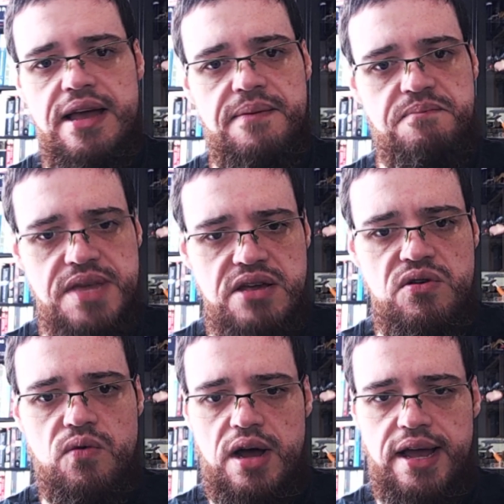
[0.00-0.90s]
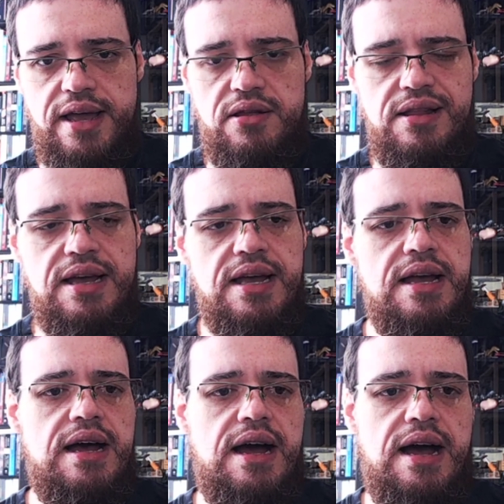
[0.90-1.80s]
Meanwhile,
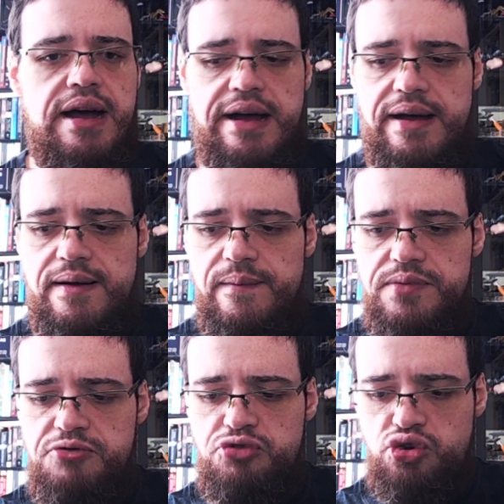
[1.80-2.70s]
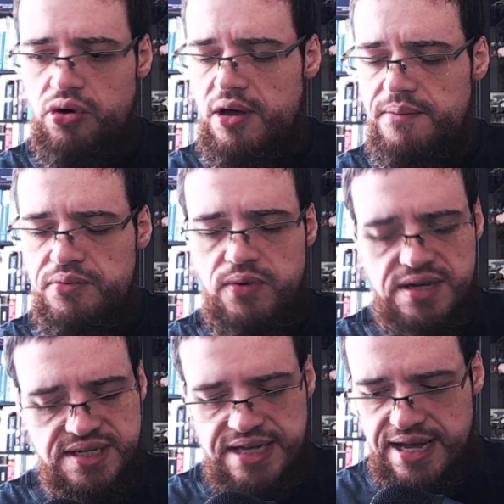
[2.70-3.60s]
uh, Trump
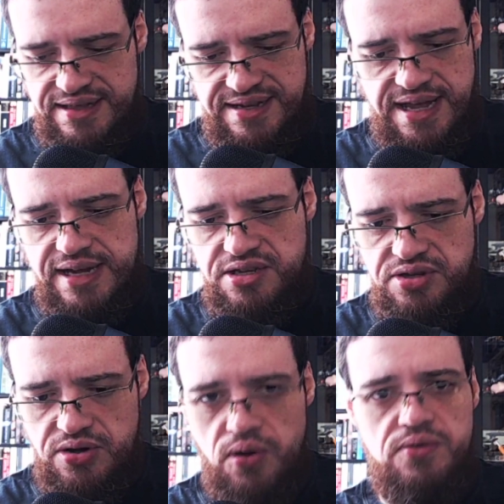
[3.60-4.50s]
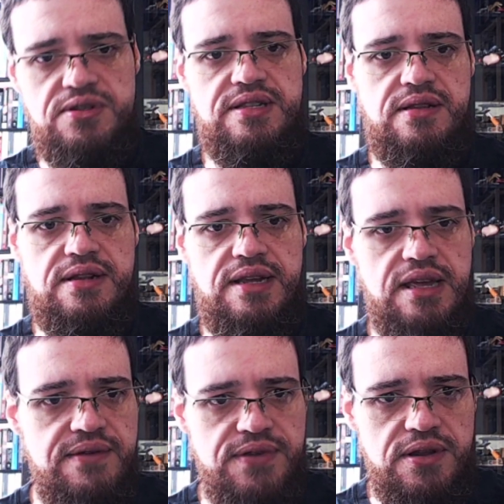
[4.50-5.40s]
was attacked constantly,
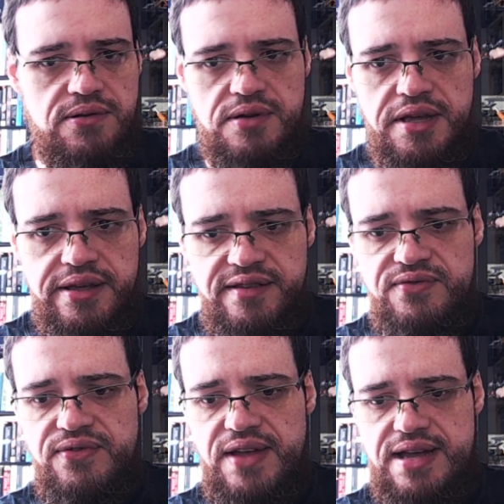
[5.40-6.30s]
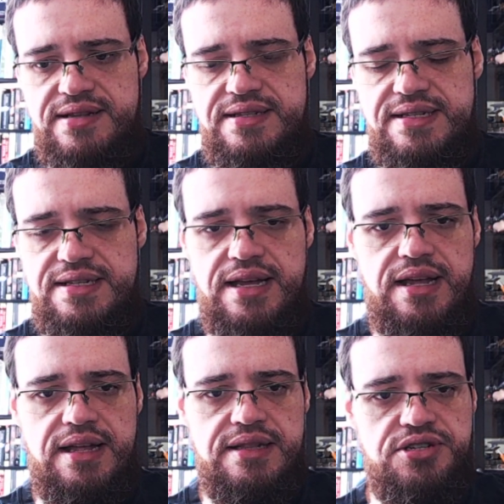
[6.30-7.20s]
even on his facts.
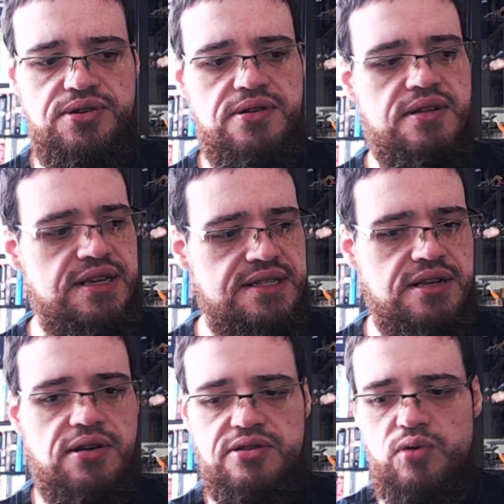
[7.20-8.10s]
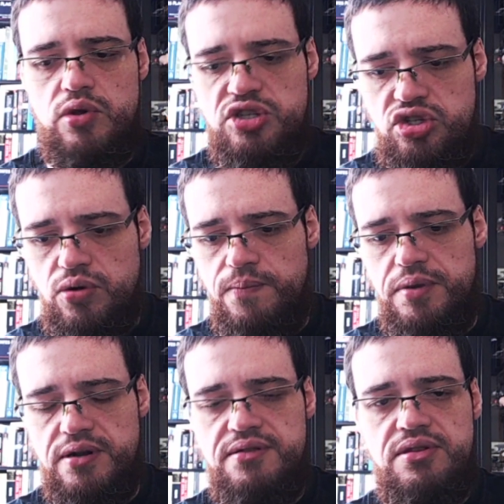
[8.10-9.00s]
Uh, the journalist got
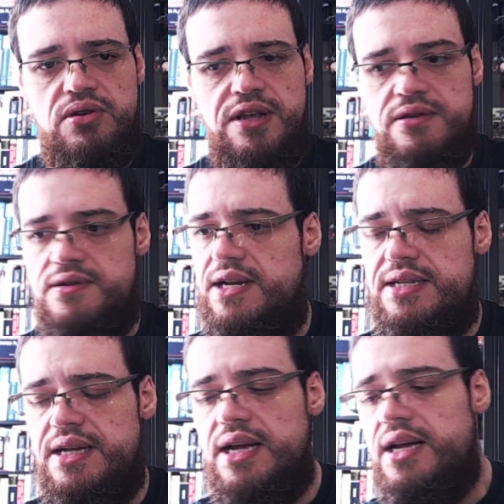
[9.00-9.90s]
super triggered.